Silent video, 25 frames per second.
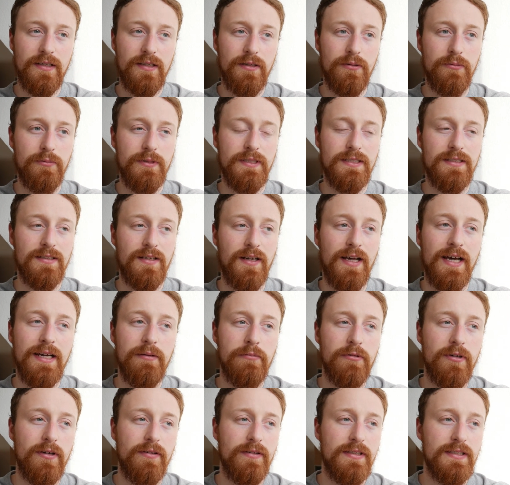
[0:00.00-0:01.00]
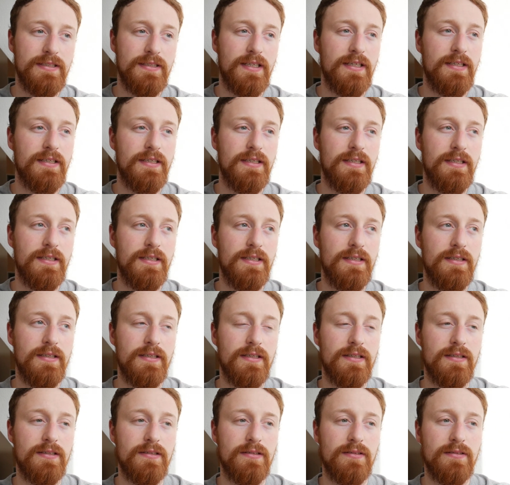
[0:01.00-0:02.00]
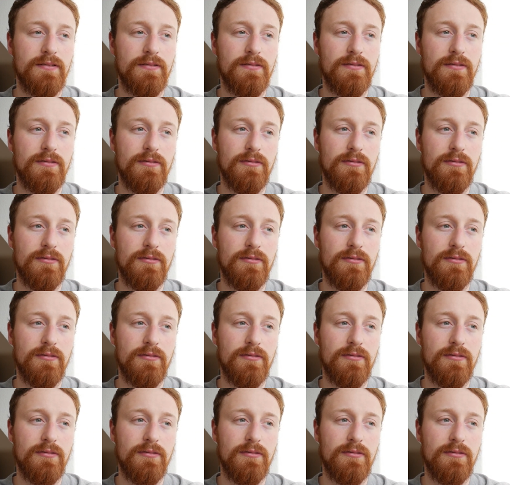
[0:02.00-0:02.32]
which libraries I need and